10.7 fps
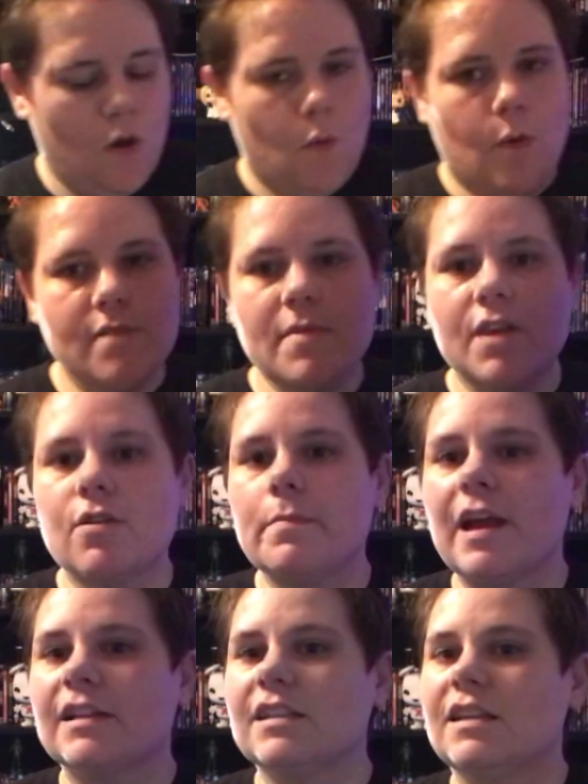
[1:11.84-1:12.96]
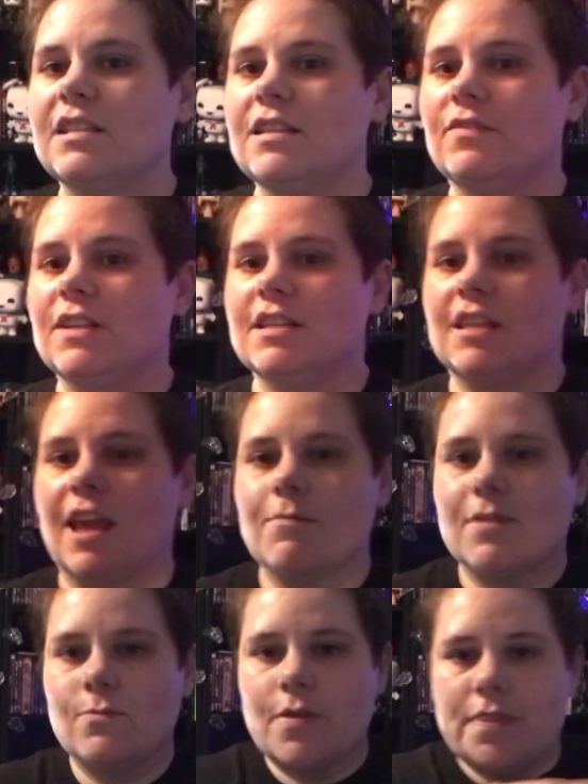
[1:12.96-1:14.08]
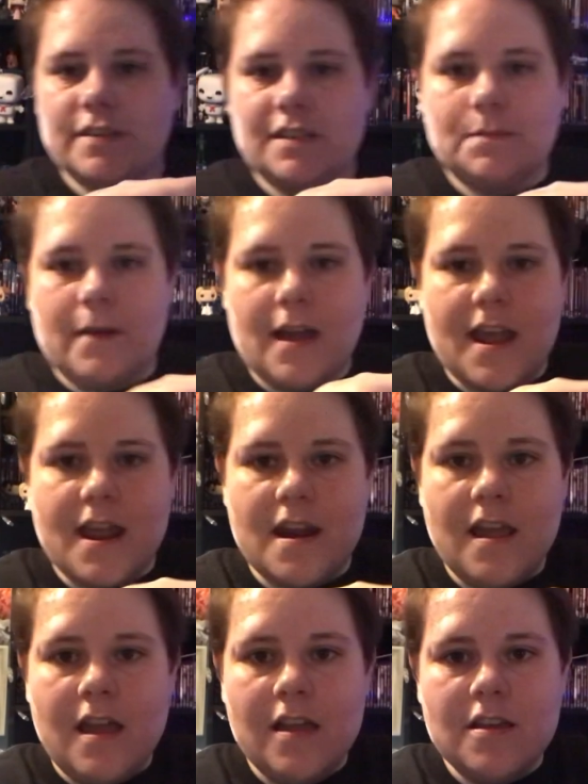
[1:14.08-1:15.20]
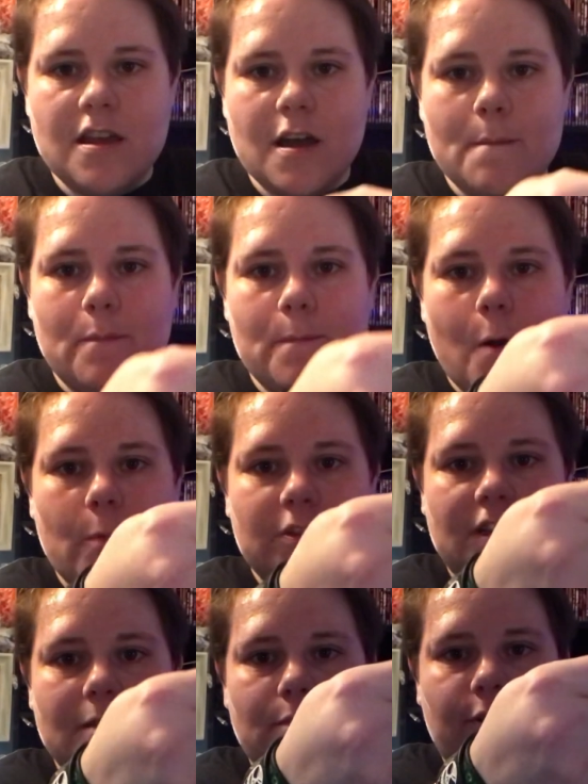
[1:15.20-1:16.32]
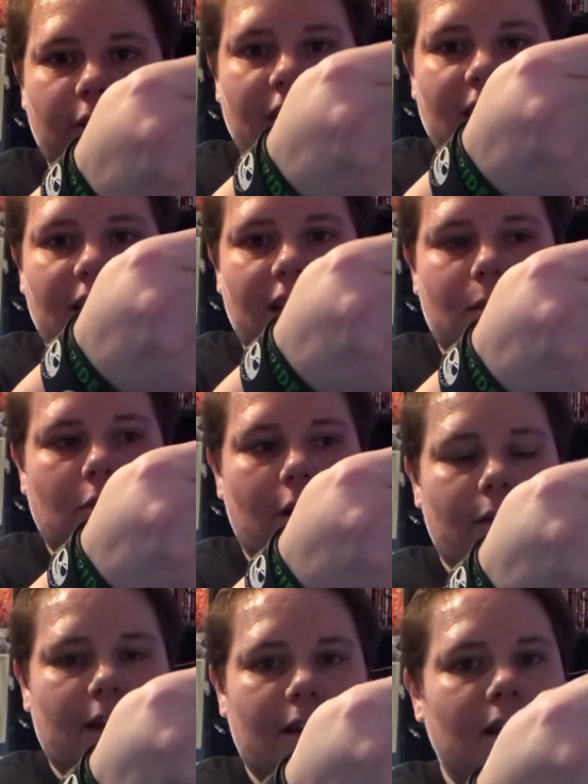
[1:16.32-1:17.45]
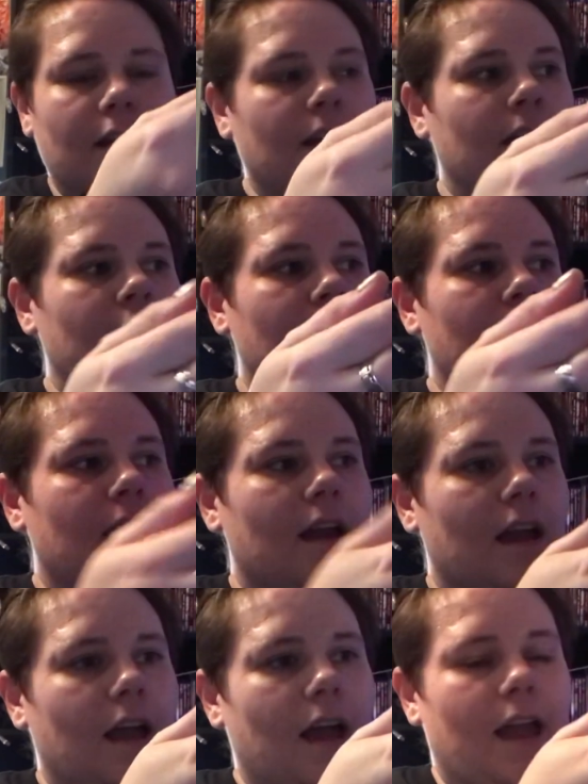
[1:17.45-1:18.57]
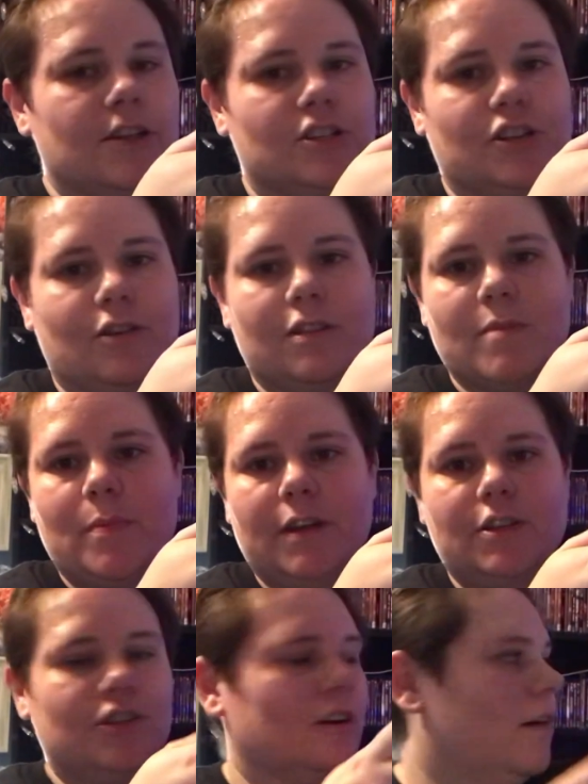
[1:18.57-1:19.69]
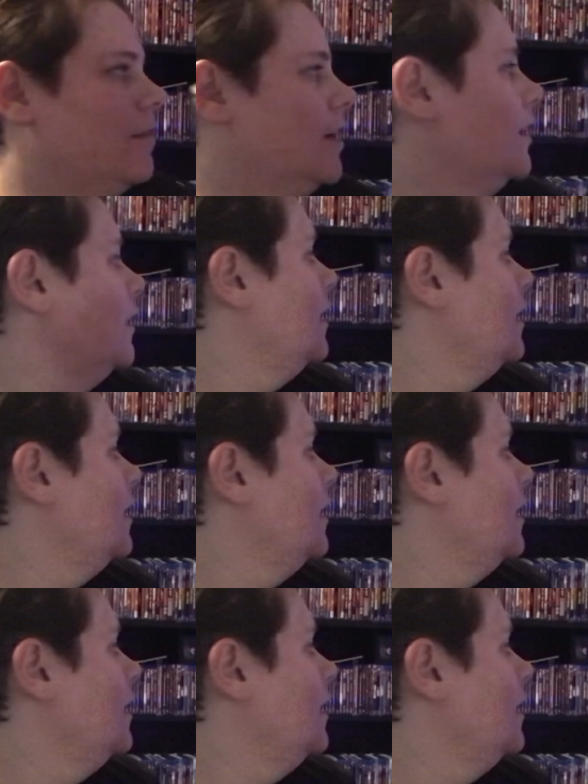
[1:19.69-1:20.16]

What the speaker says: One of my Horpack DVDs came in with the spine almost completely broken. I showed them a picture of it,